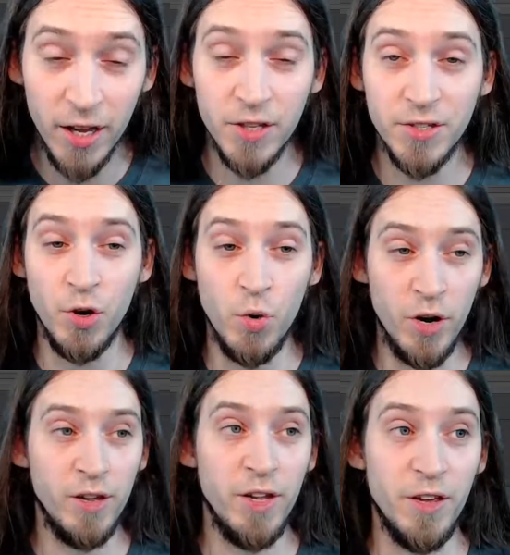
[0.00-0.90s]
So
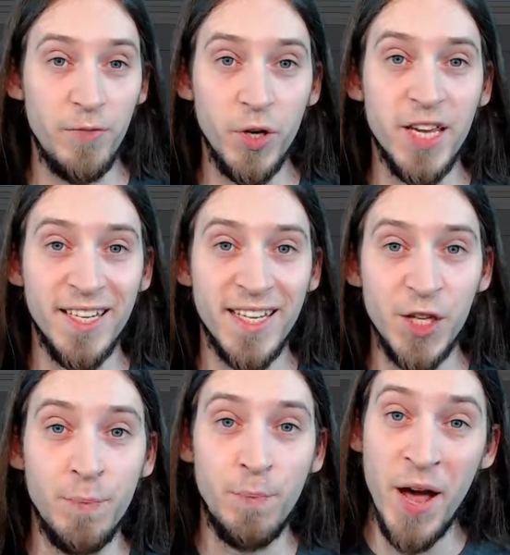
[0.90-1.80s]
if we can get
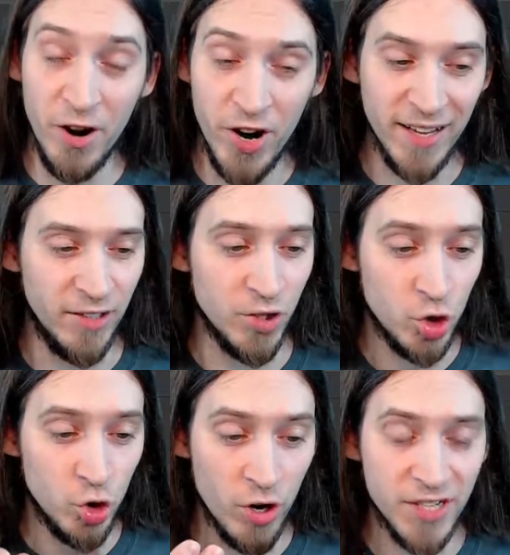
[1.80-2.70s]
it better at the
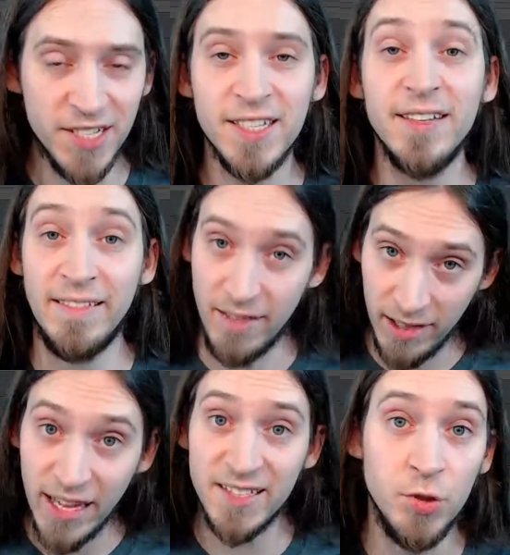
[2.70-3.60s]
source,
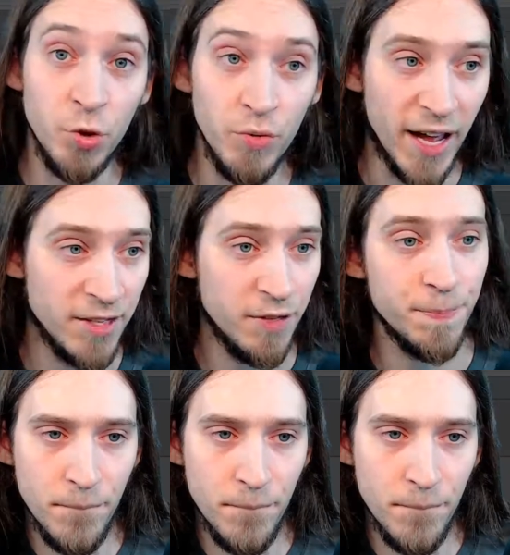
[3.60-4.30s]
let's do that.